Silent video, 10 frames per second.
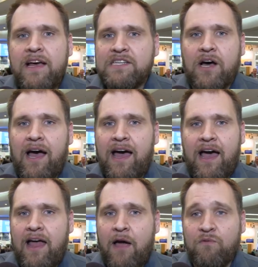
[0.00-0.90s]
So I,
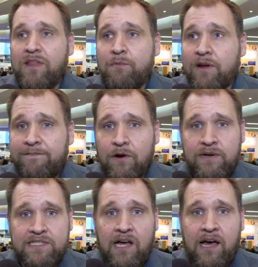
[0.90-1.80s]
I really want to
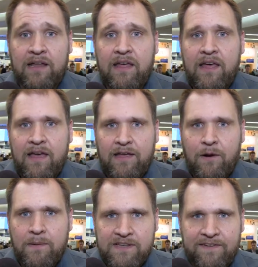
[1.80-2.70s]
focus on, you
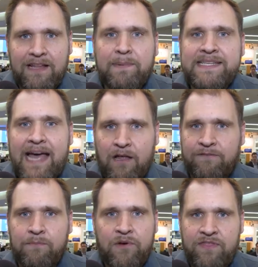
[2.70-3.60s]
know, developing
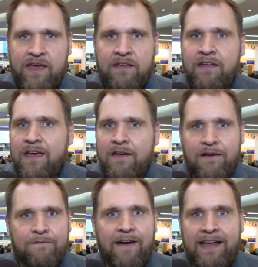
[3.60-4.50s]
talent from within,
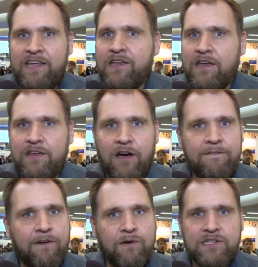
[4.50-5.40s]
you know, finding
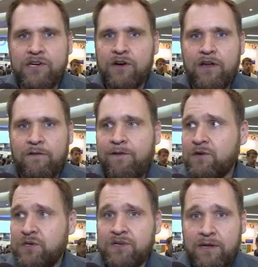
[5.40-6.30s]
young folks or,
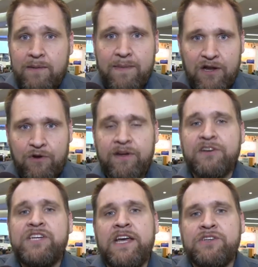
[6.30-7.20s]
folks who are
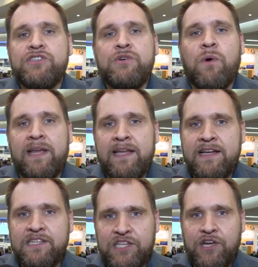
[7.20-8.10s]
career changers who want to get
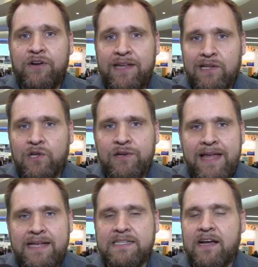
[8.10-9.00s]
into security and learn
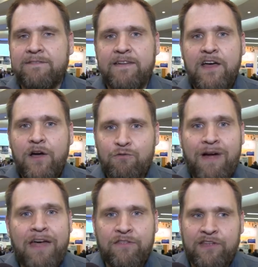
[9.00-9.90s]
that stuff,
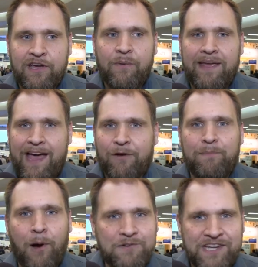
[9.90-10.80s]
rather than going out
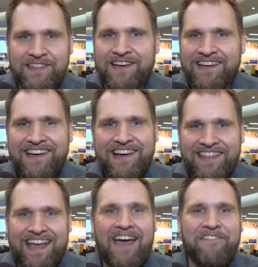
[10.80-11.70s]
and poaching the,
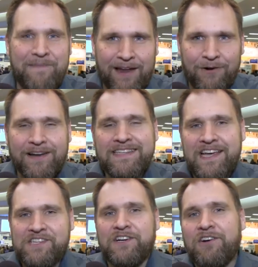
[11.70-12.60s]
the guy from that
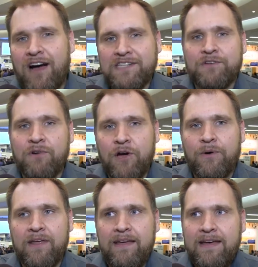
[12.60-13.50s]
organization across the
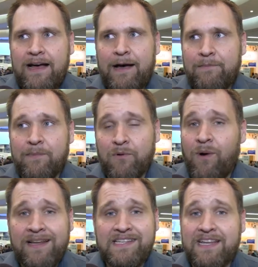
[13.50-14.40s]
road. Um, number
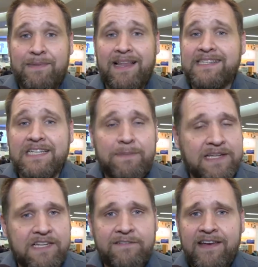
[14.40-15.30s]
one, it's going to be less
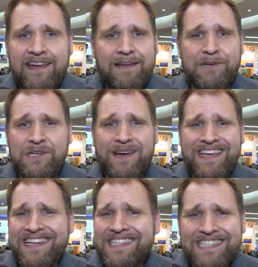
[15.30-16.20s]
expensive. Number two, I
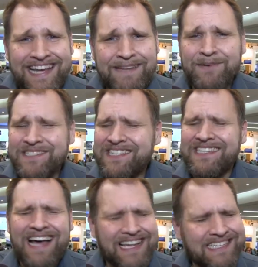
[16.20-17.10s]
think it's sustainable. It's
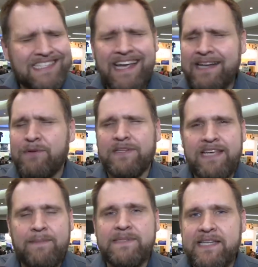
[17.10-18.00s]
just not sustainable to
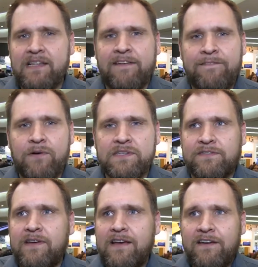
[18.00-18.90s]
keep stealing
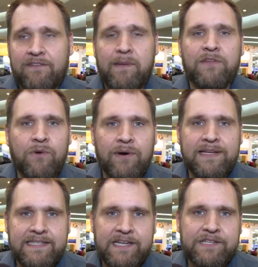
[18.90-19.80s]
folks from other
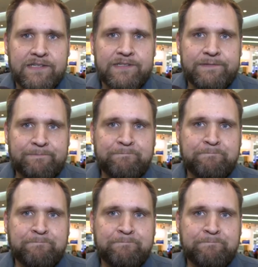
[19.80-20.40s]
organizations.